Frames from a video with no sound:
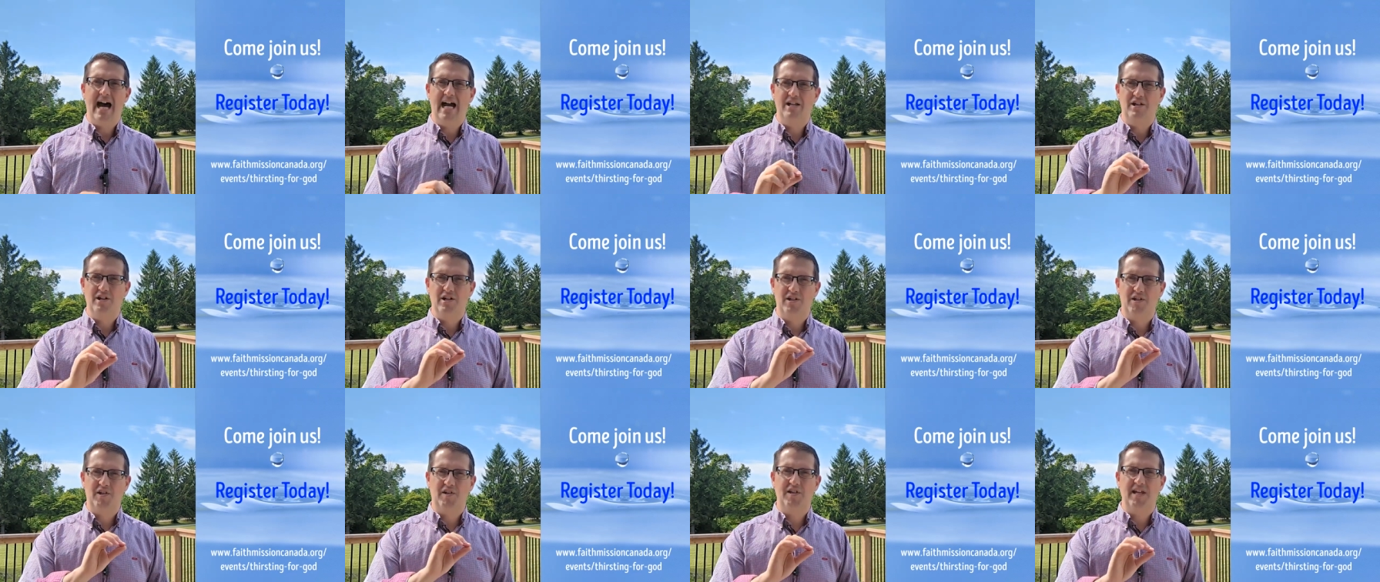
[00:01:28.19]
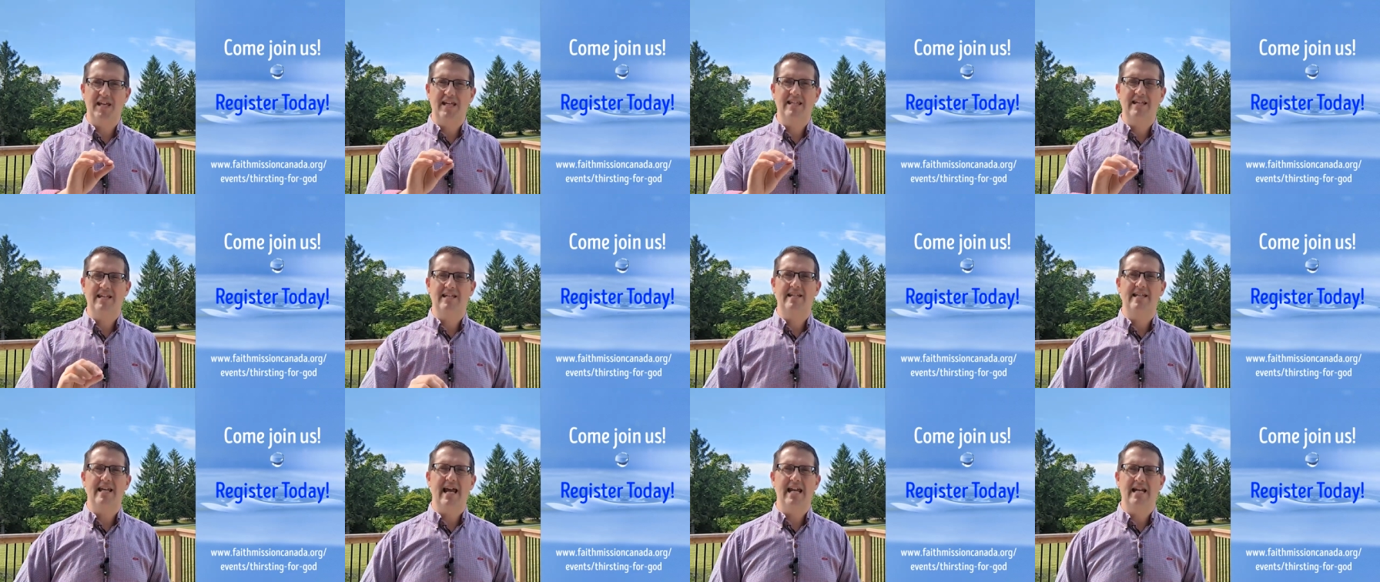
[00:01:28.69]
and you'll see
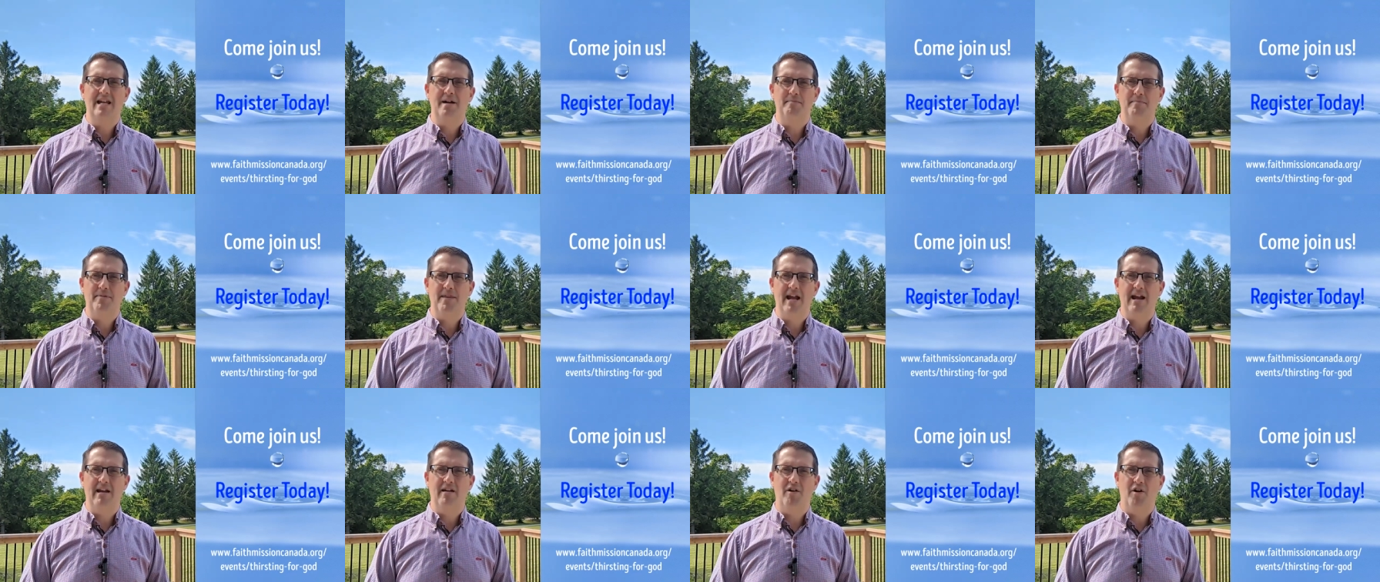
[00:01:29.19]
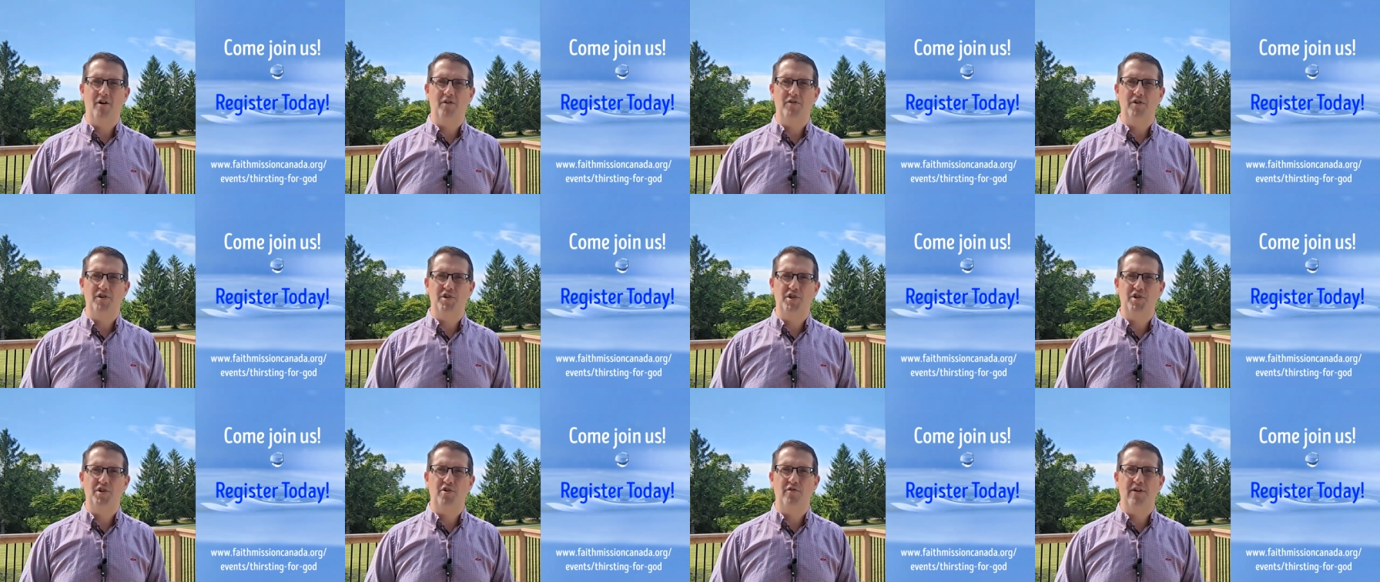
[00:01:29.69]
the sign up there on
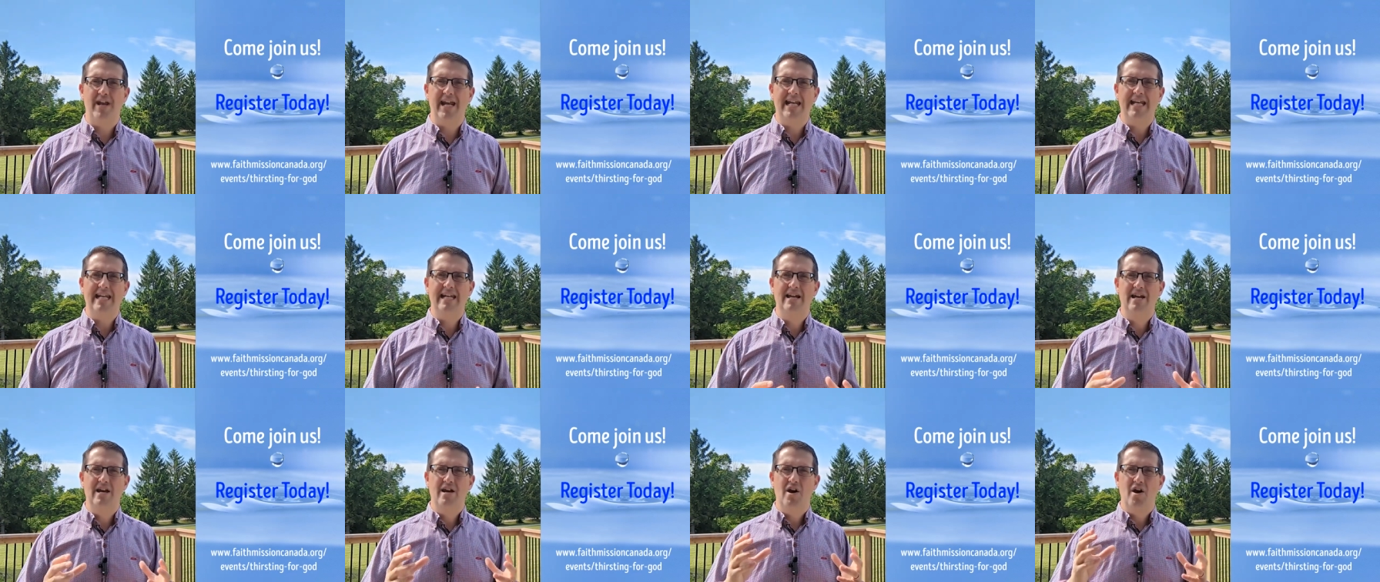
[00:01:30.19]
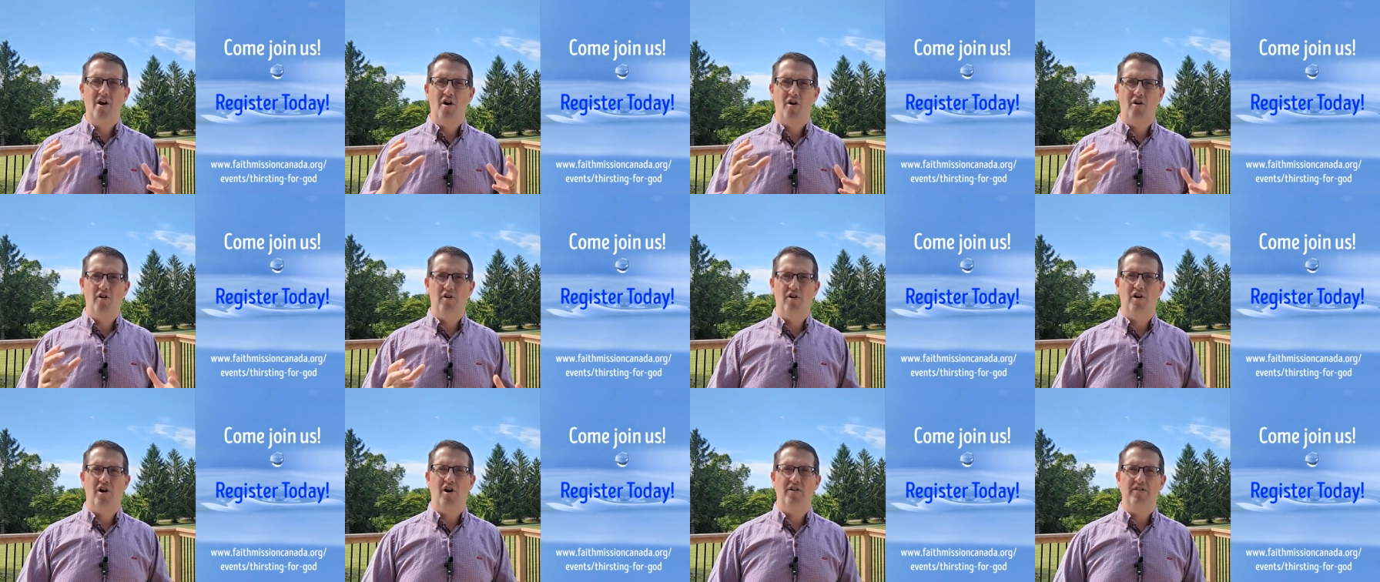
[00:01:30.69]
the screen
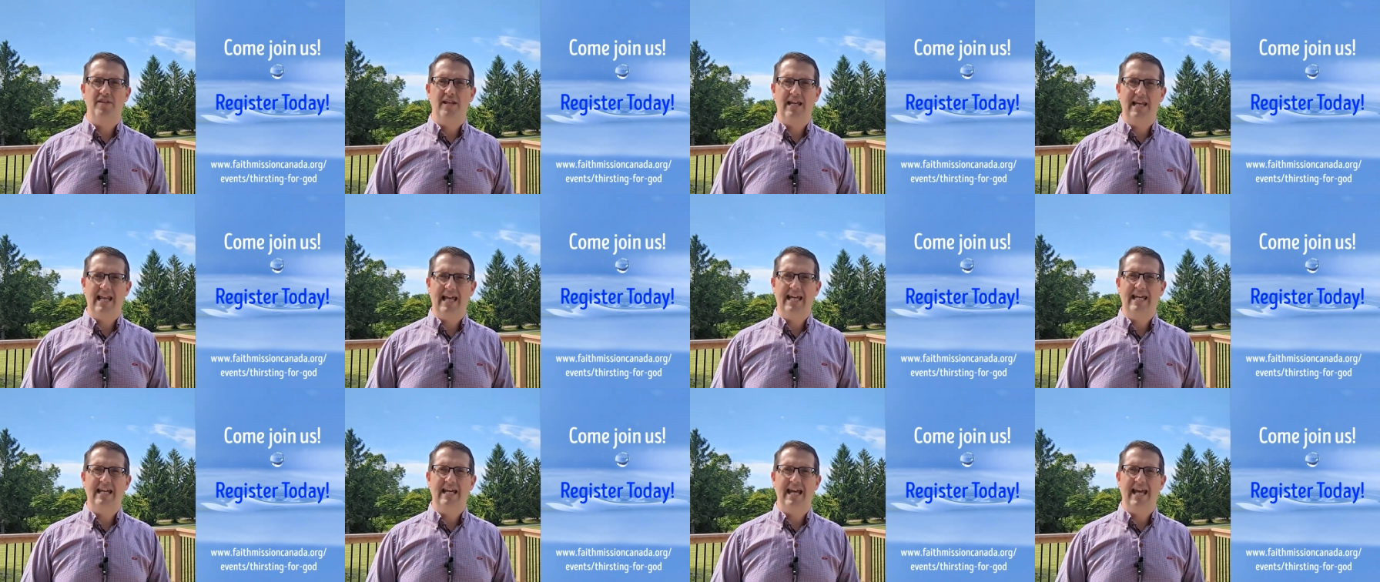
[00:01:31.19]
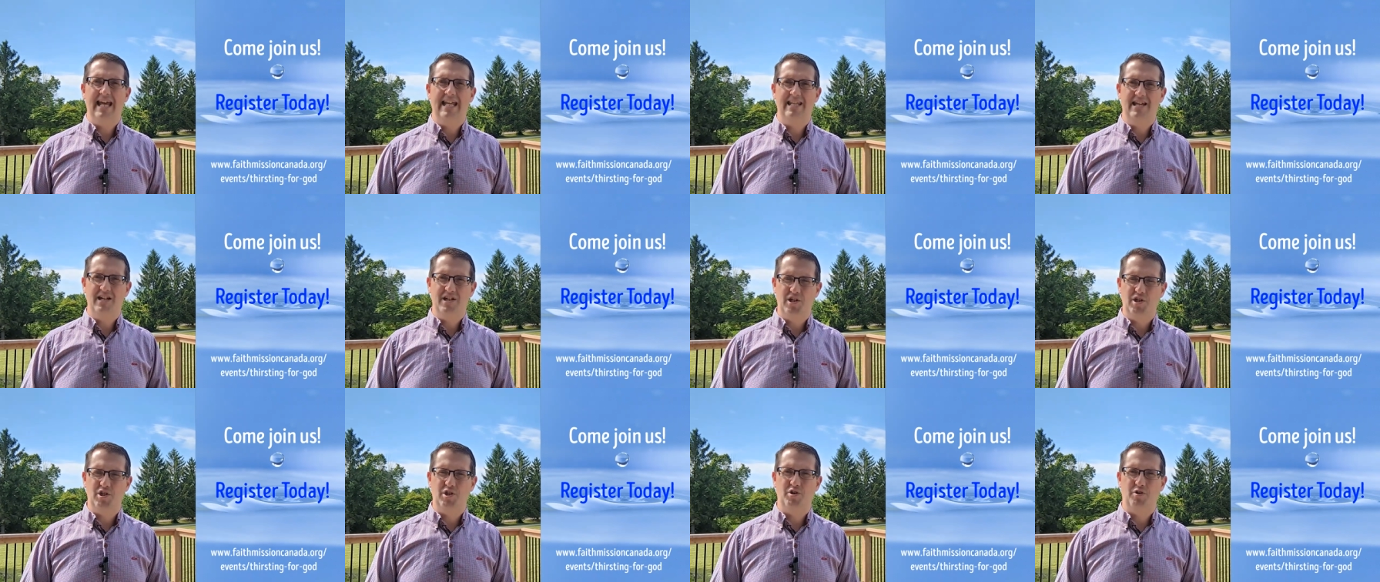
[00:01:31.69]
or on the link in
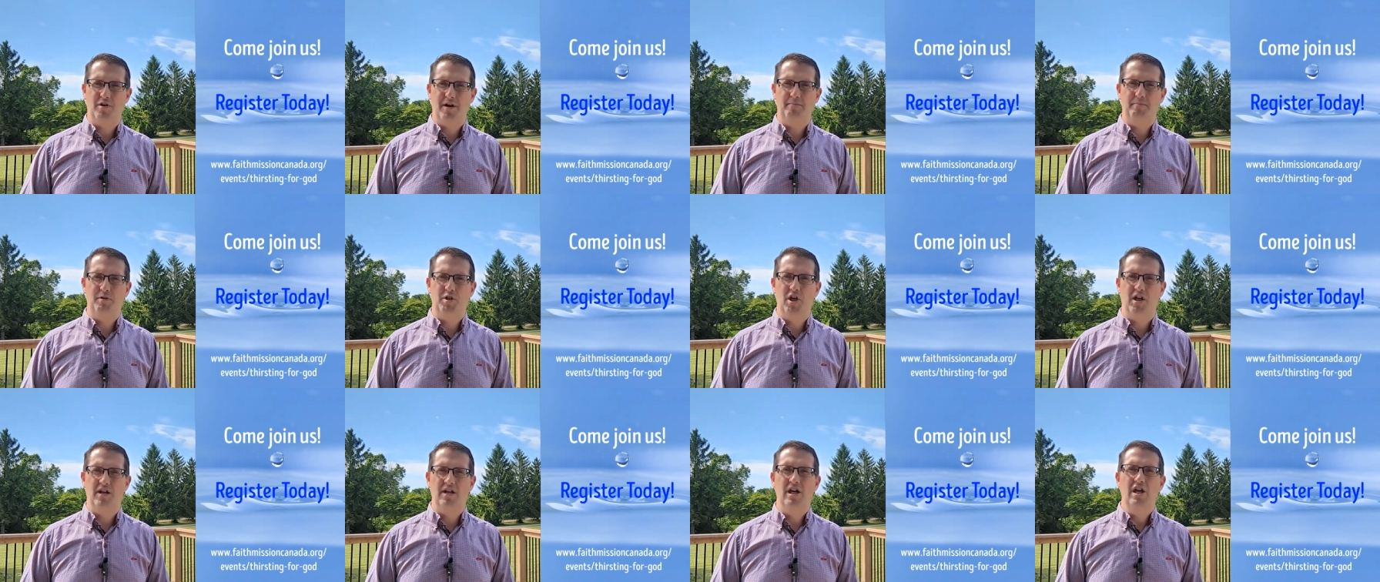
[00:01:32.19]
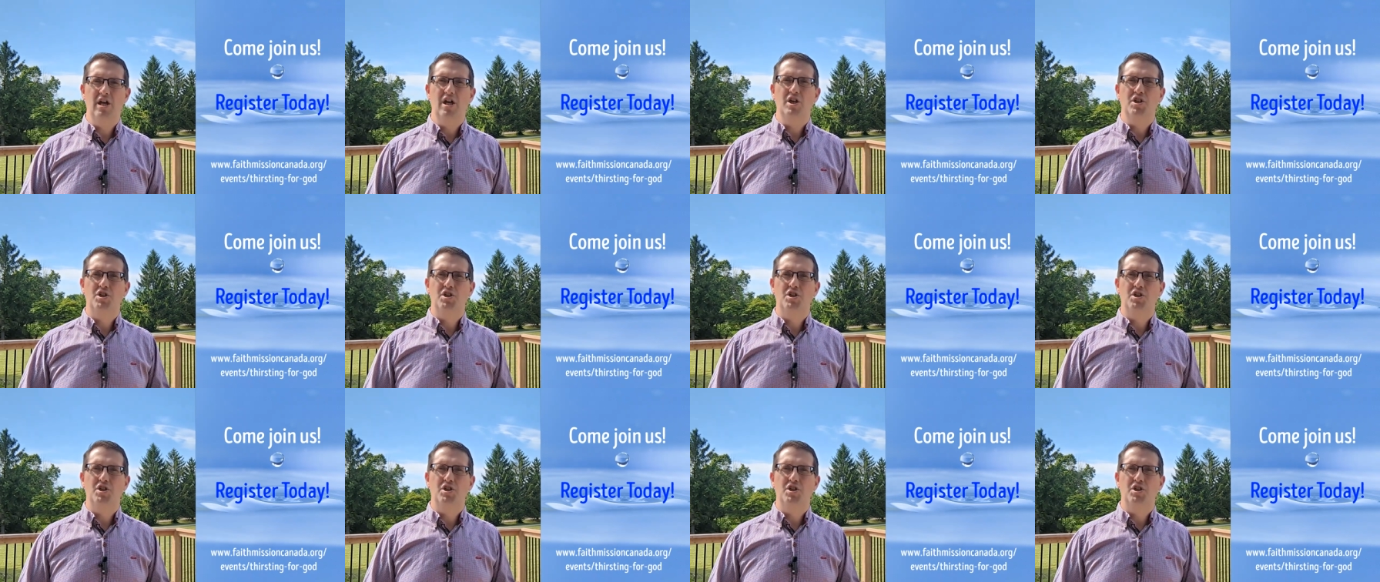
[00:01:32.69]
the description.